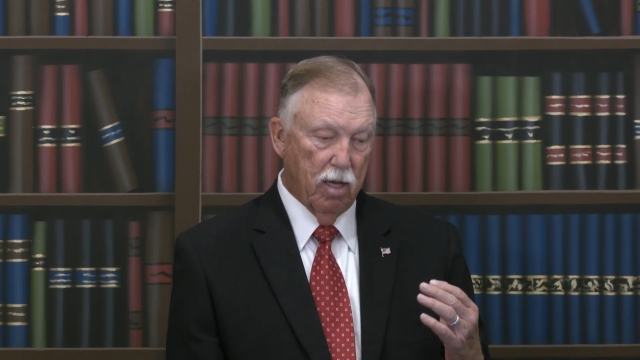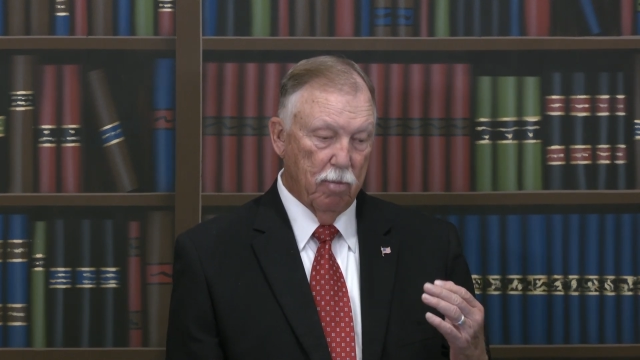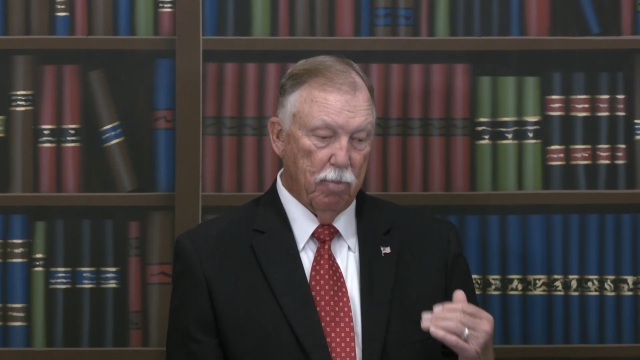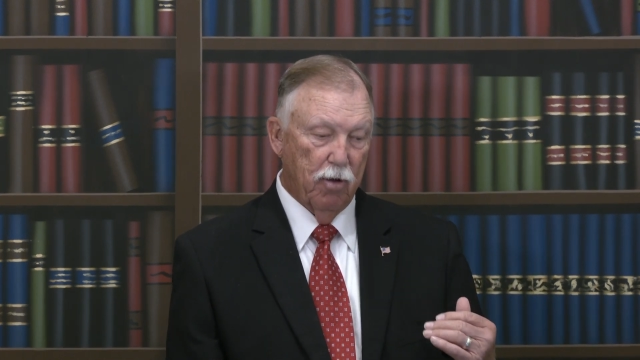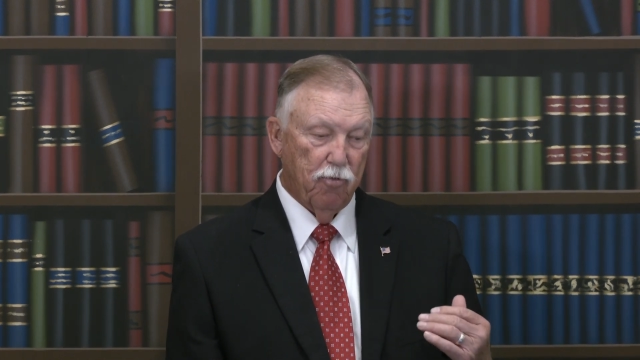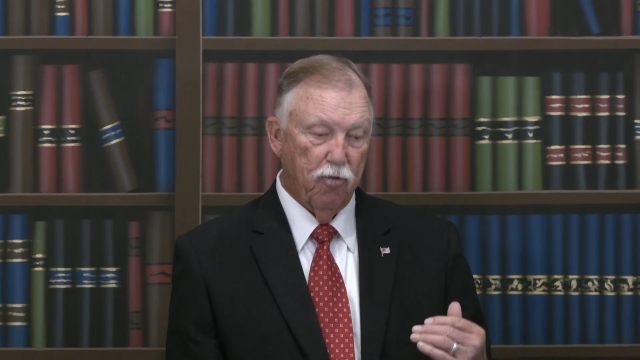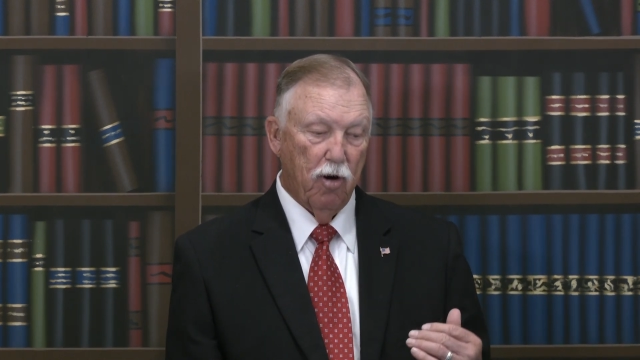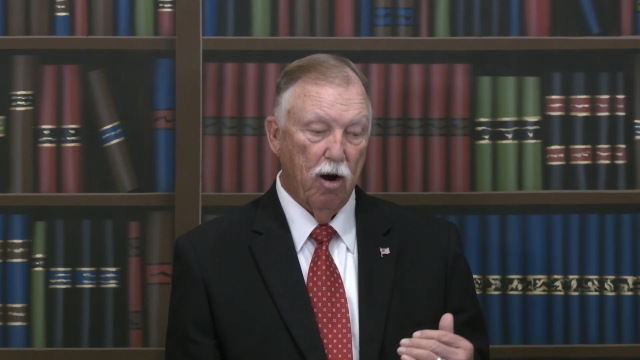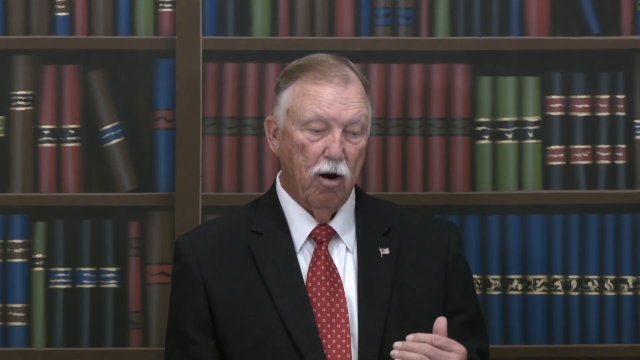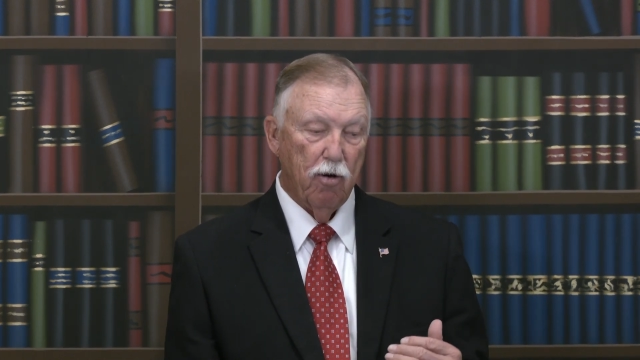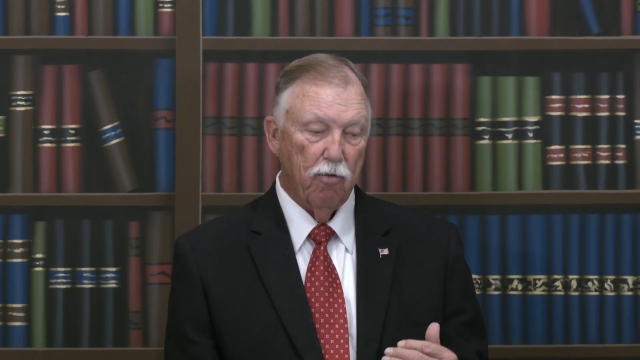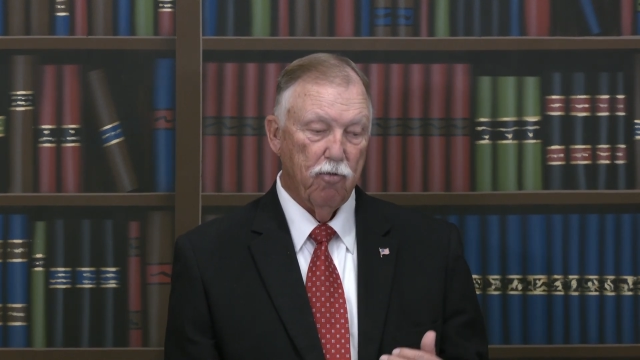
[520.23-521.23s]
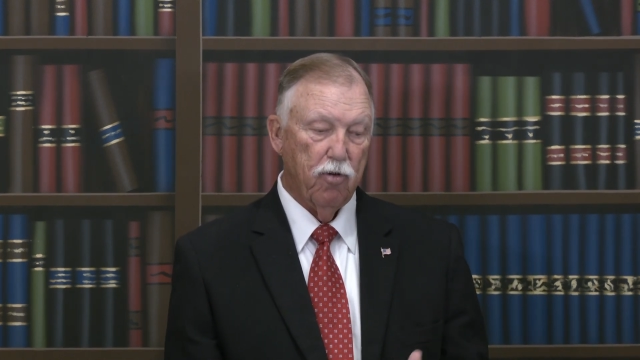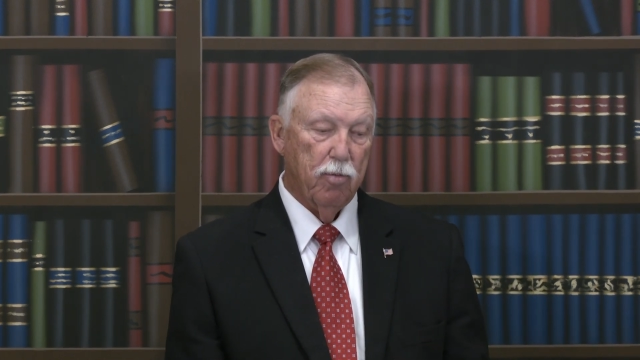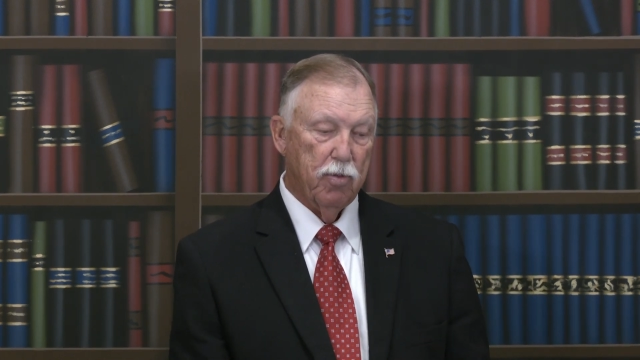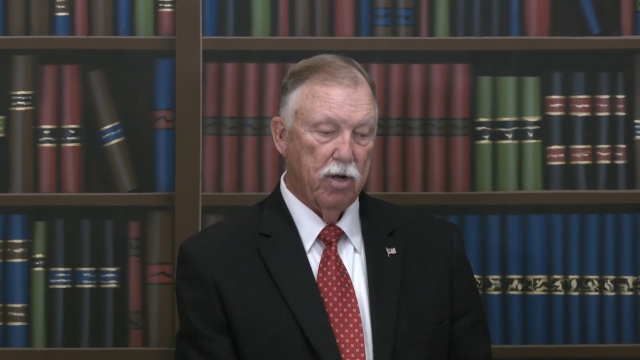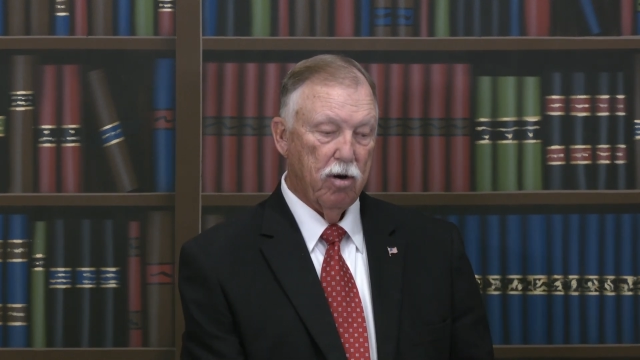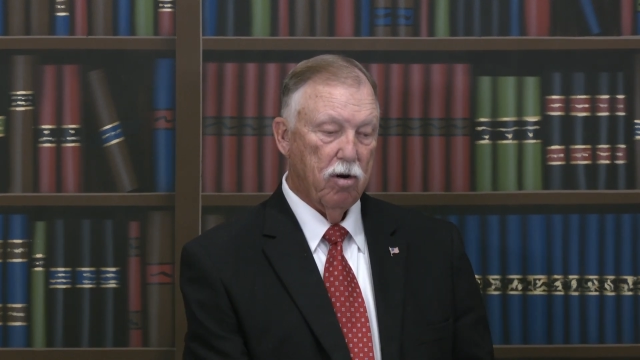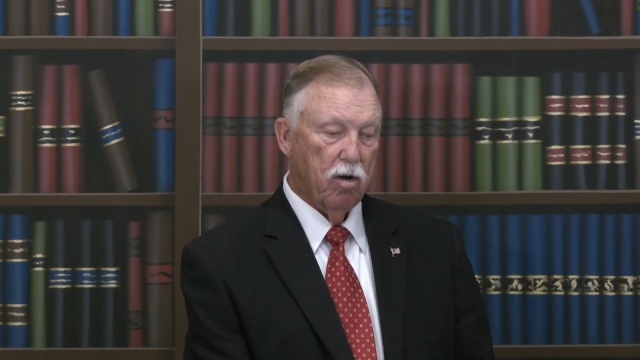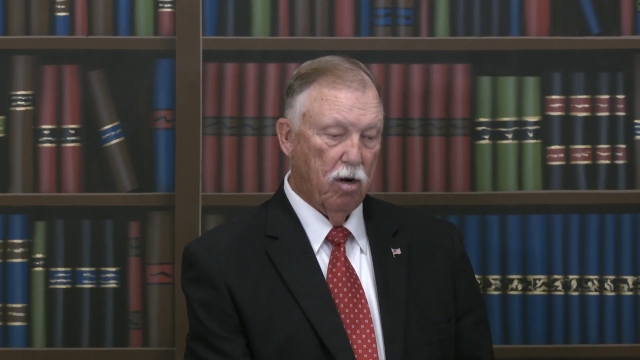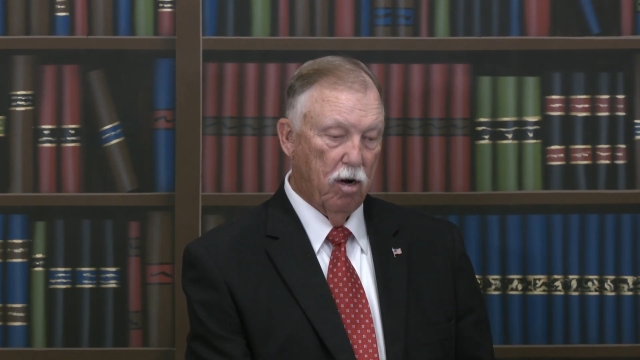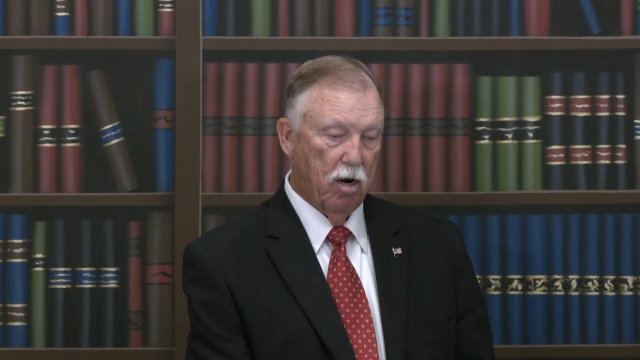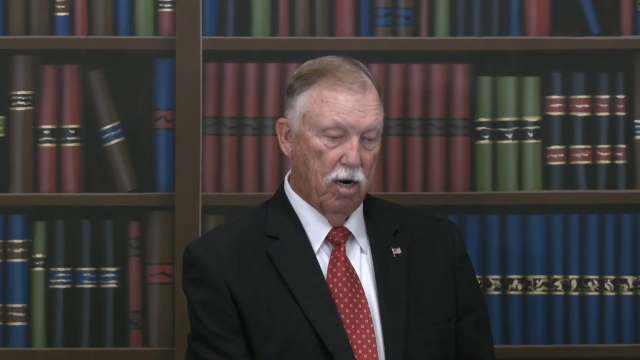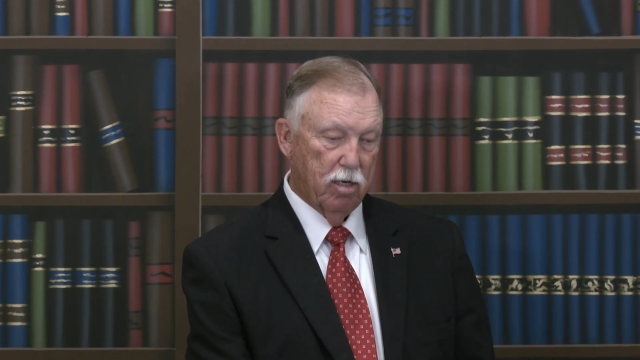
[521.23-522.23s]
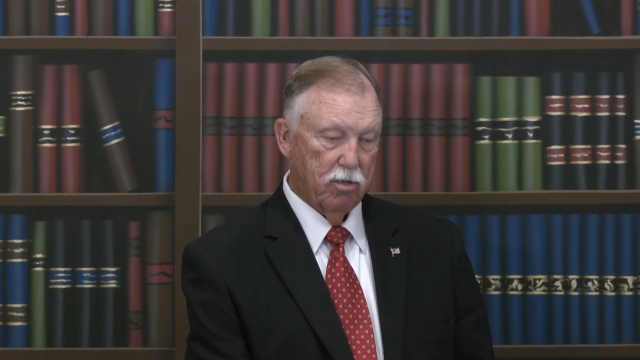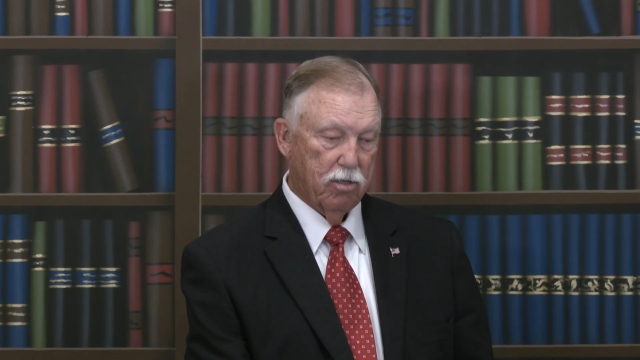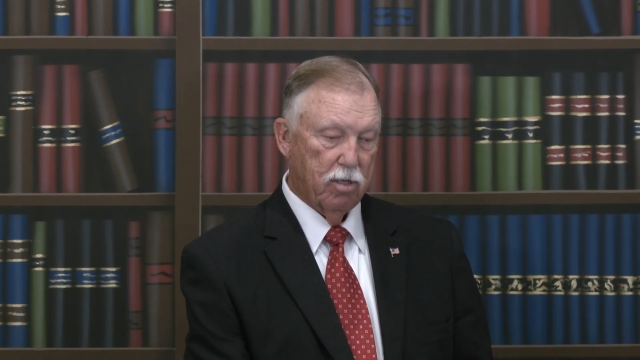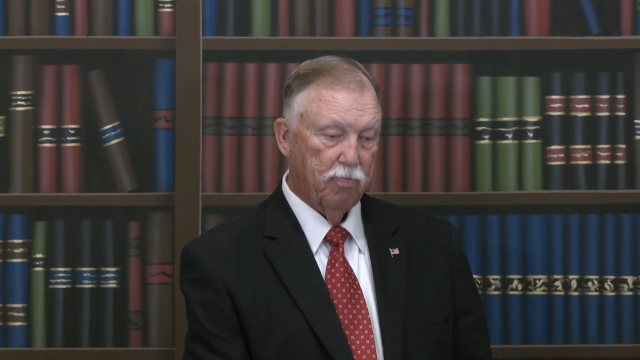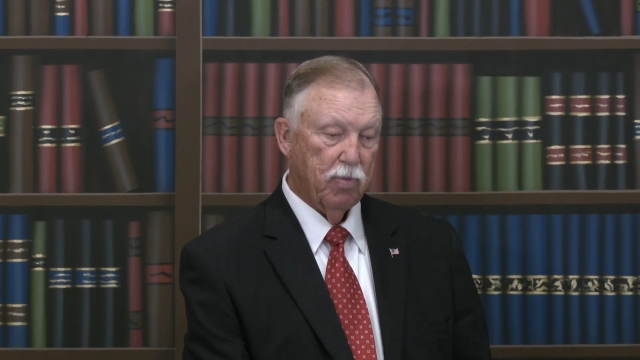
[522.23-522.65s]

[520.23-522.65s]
but far from their hearts.